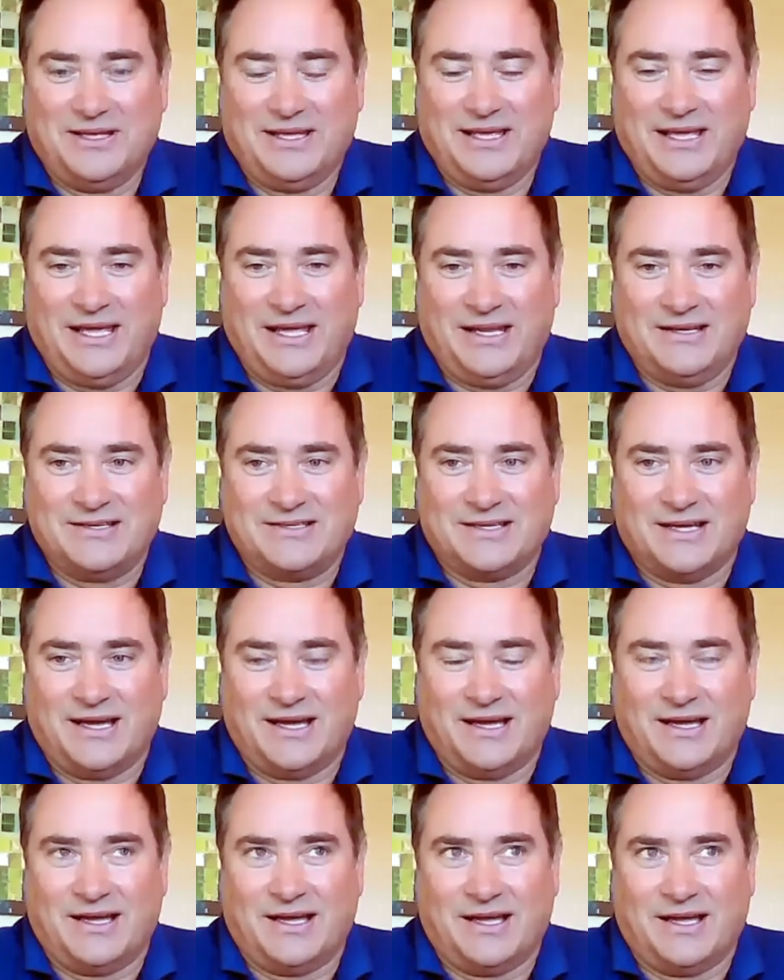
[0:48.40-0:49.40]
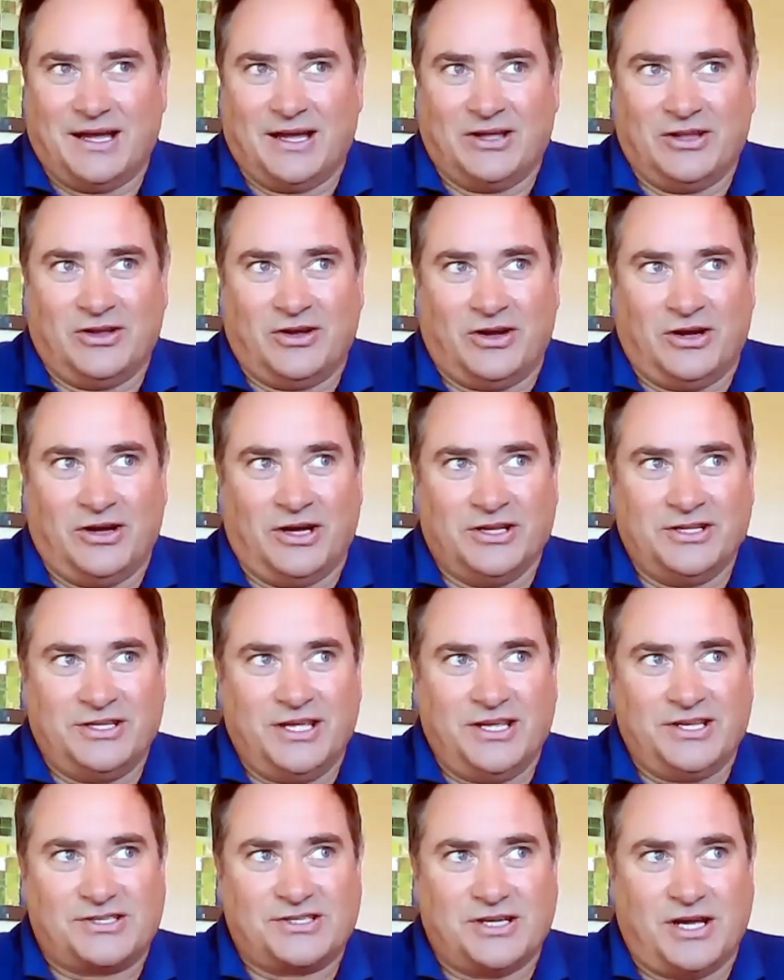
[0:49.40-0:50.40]
And I
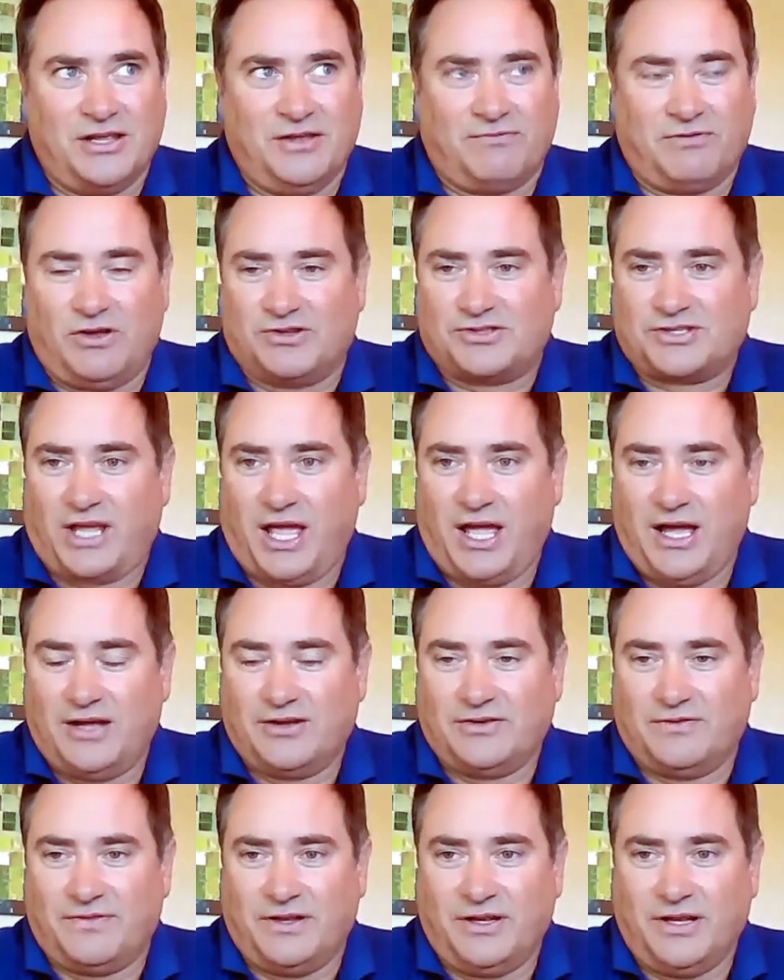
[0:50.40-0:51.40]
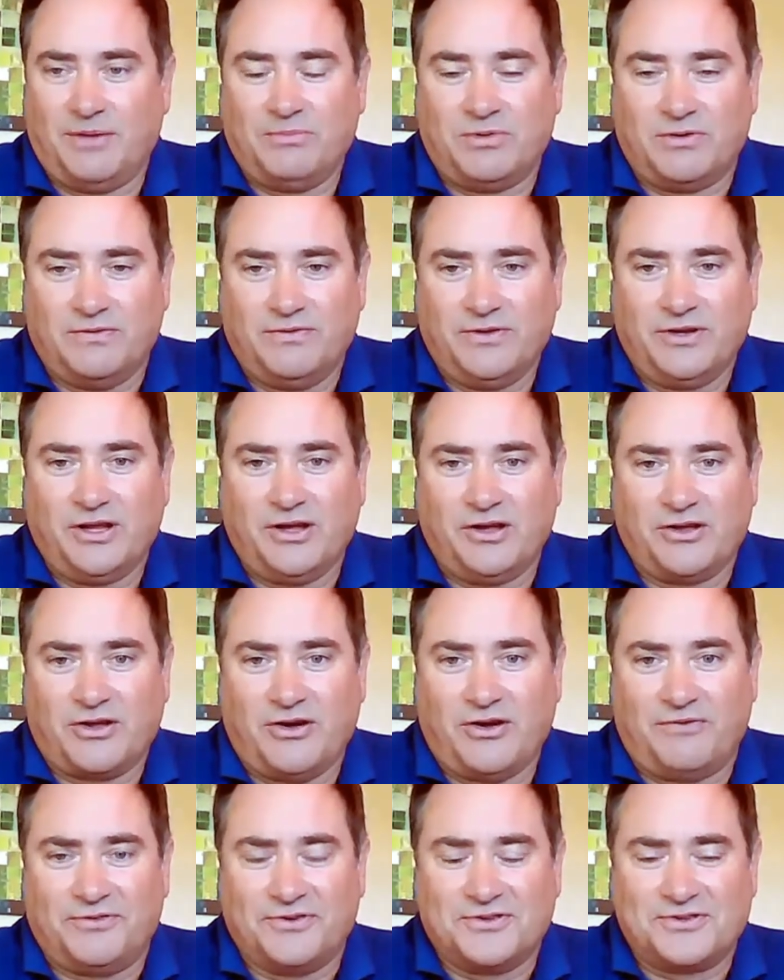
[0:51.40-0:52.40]
dare say you've lost count of the number of video
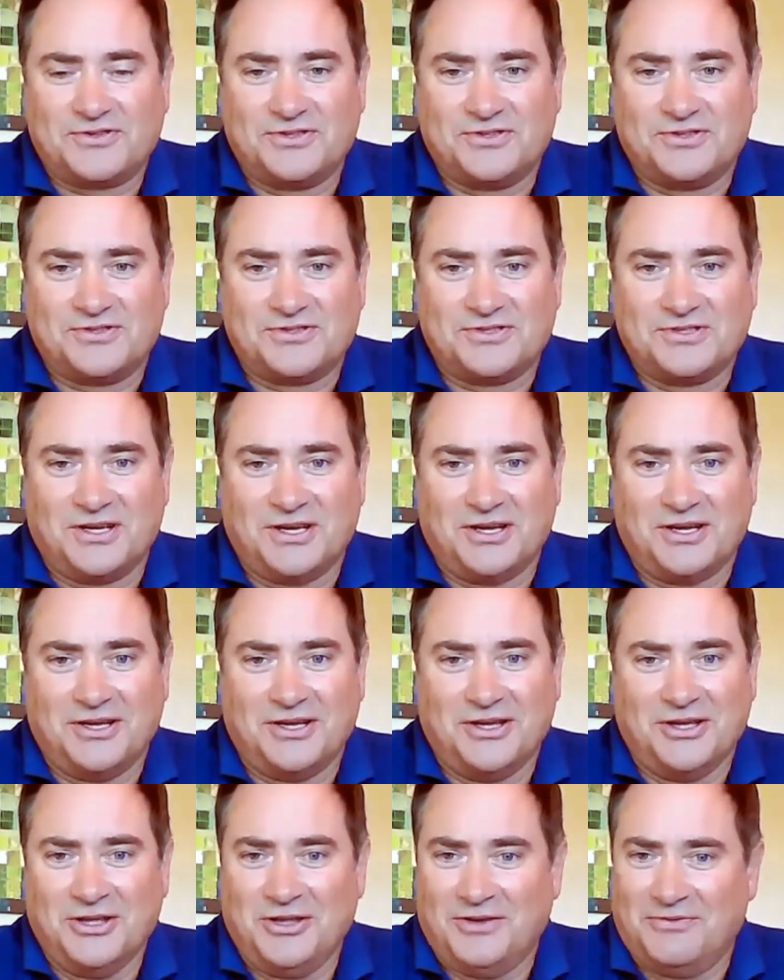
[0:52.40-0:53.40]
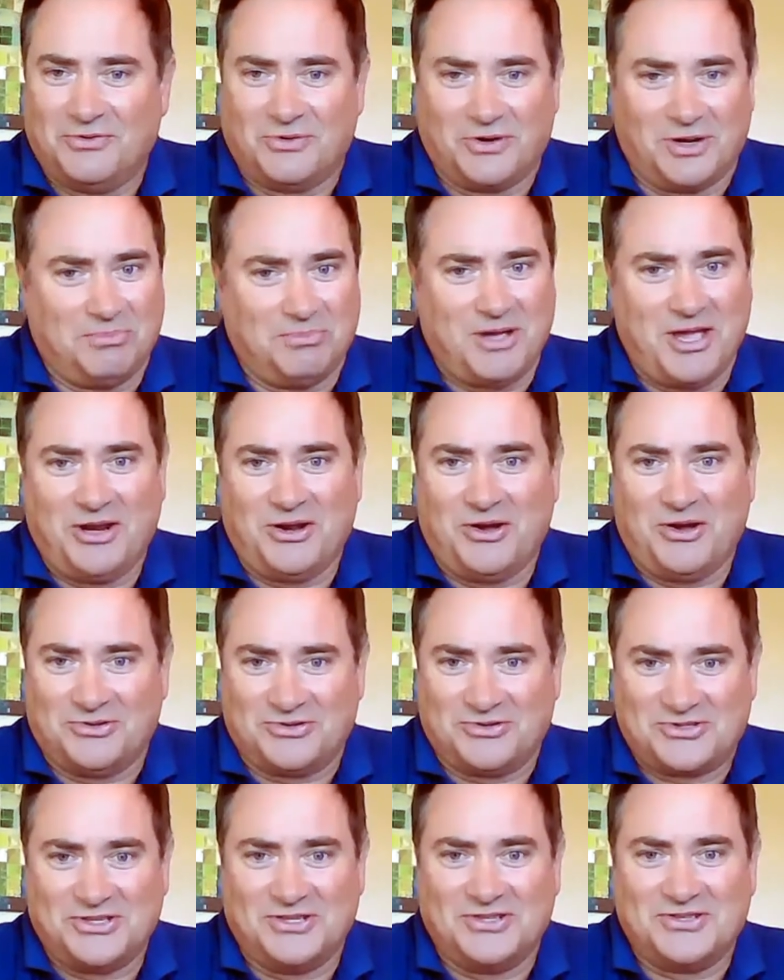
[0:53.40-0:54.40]
conferences you've already been
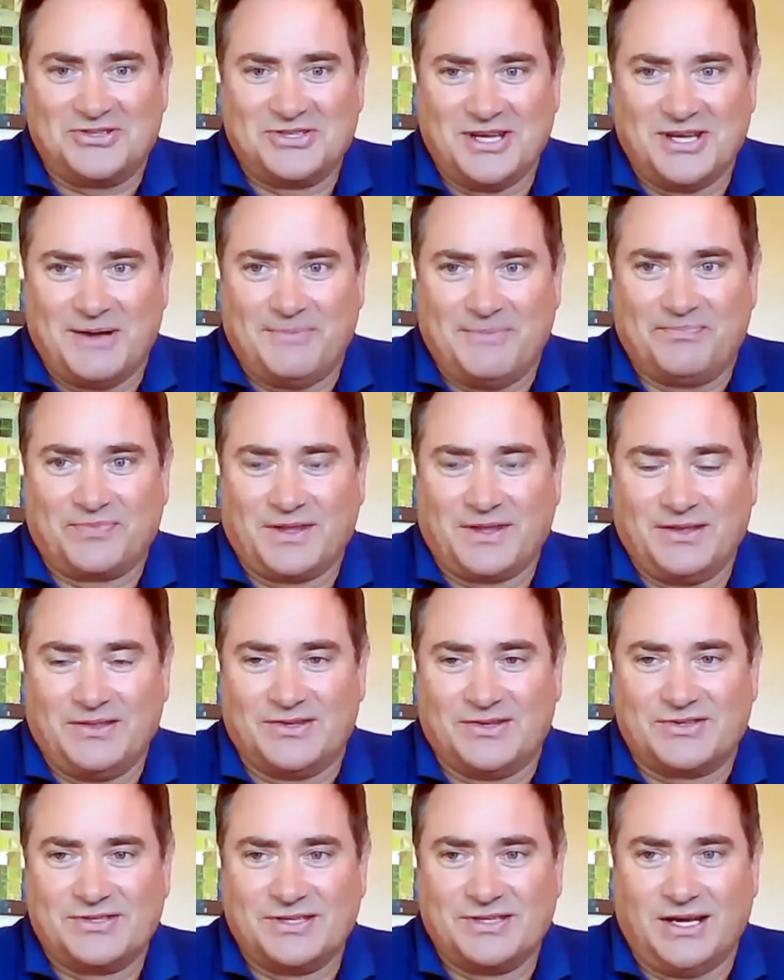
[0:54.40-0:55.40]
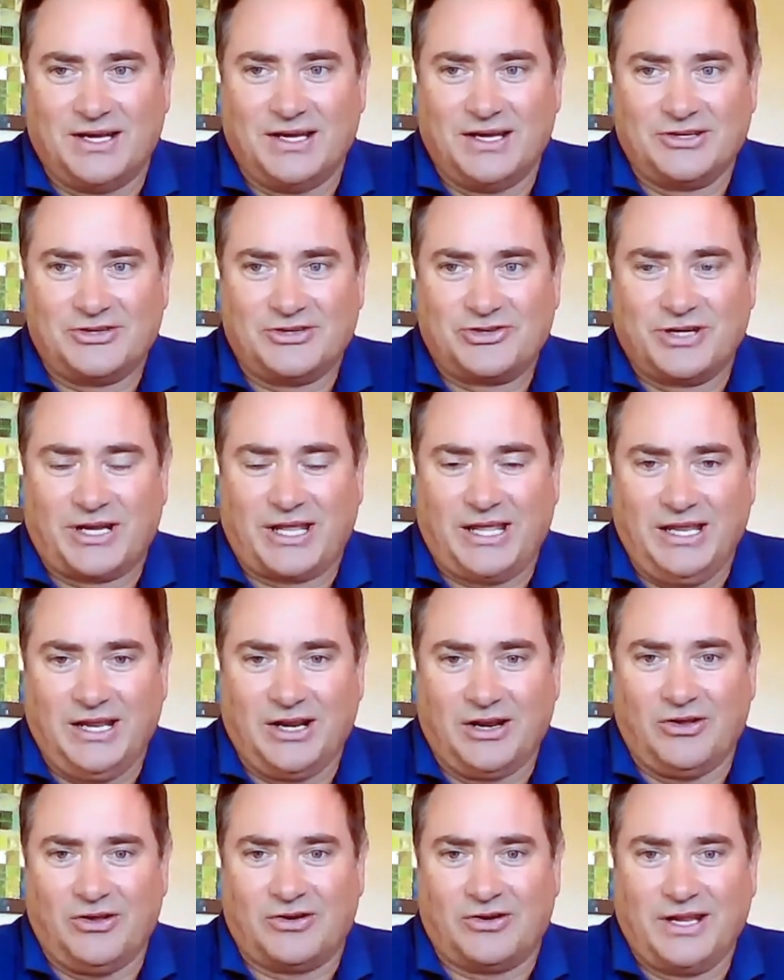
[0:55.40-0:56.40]
on since this tricky
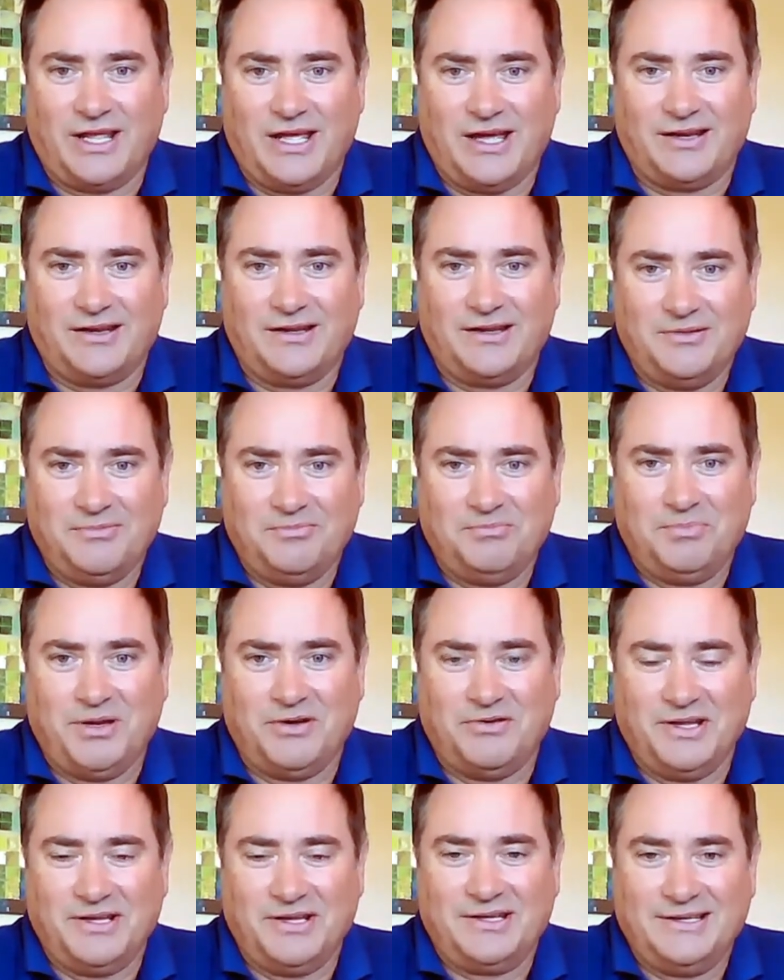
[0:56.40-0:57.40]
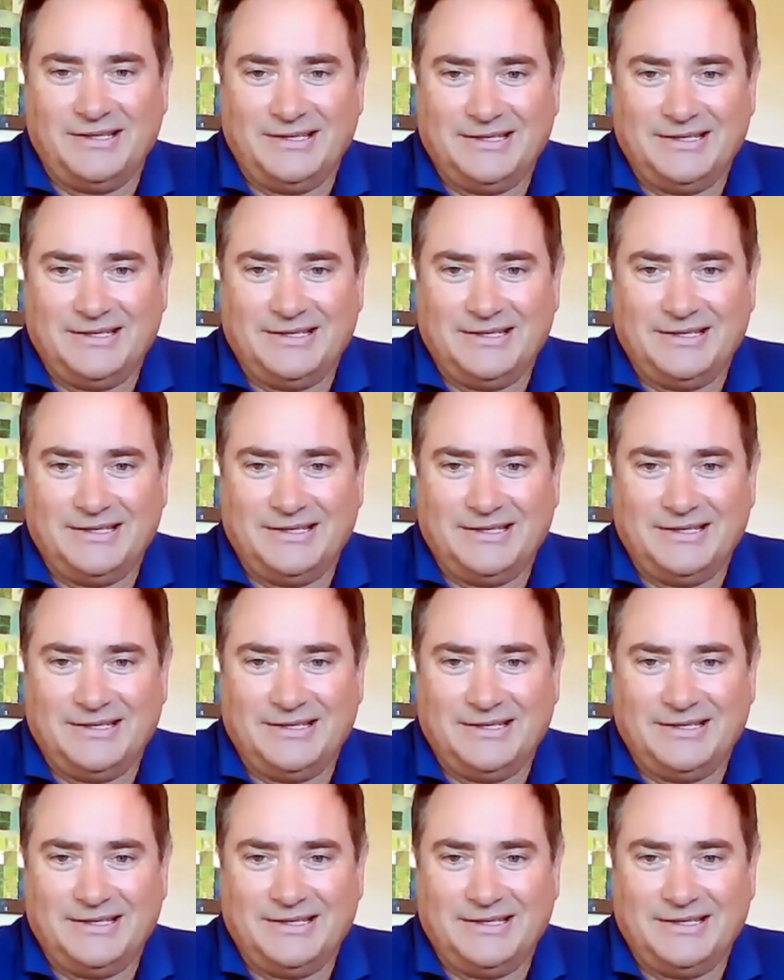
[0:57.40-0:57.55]
lockdown period.